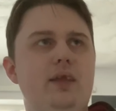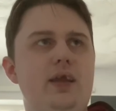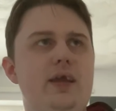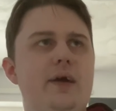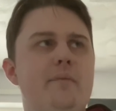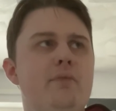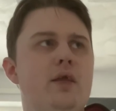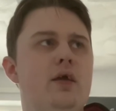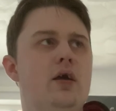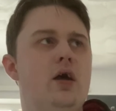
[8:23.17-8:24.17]
Yeah.
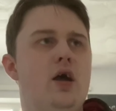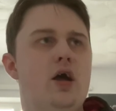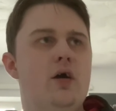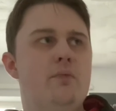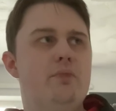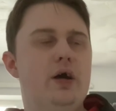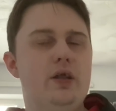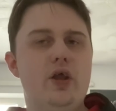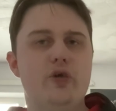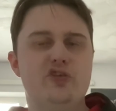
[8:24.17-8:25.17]

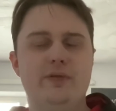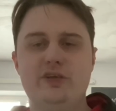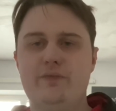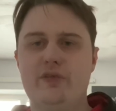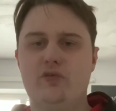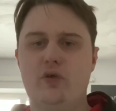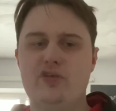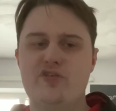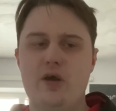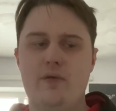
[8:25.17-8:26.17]
But no, Sebastian Vettel
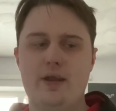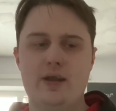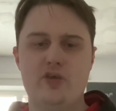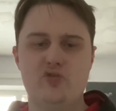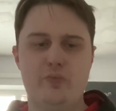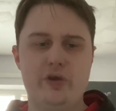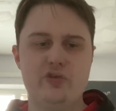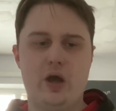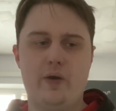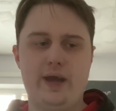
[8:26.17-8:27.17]
crashes out and that brings
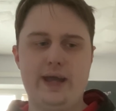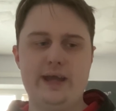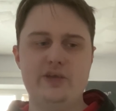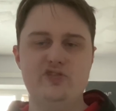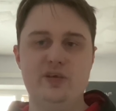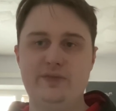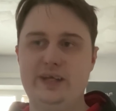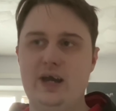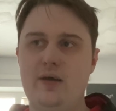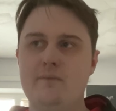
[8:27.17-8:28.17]
out a safety
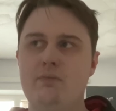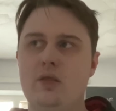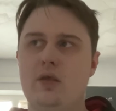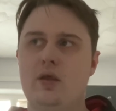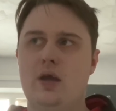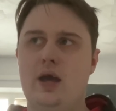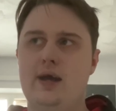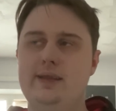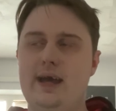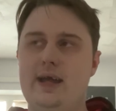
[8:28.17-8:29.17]
car.
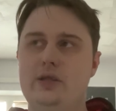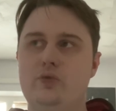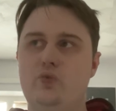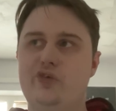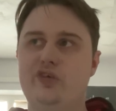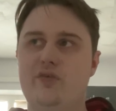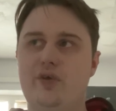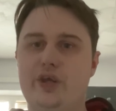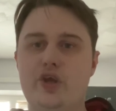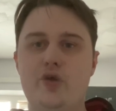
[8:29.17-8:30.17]
And then we suffer
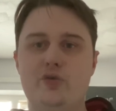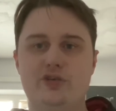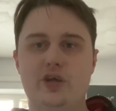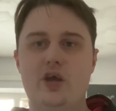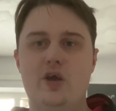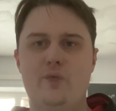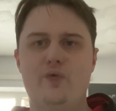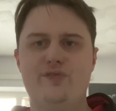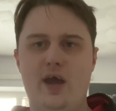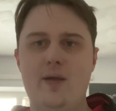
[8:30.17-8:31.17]
a huge
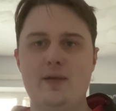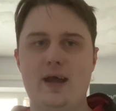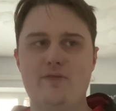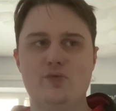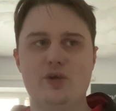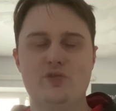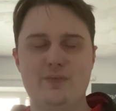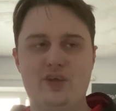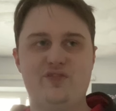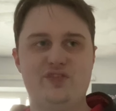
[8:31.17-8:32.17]
retirement afterwards.
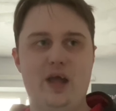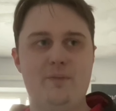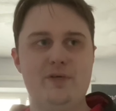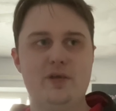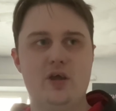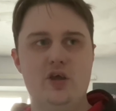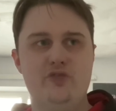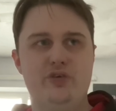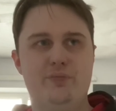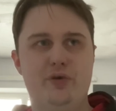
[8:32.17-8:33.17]
Max Verstappen
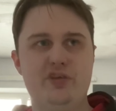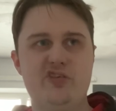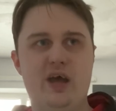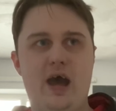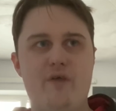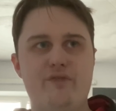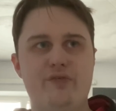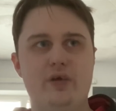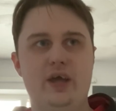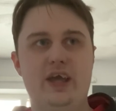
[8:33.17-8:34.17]
reported to
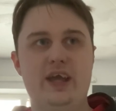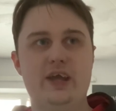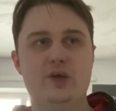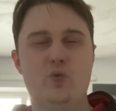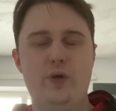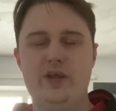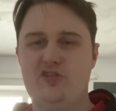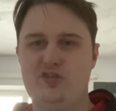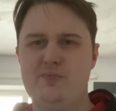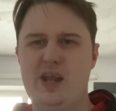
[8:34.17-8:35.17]
have a weird
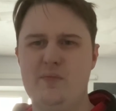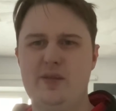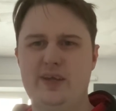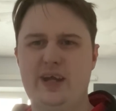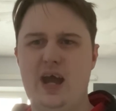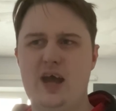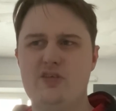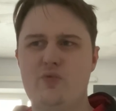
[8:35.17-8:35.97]
smell on the car.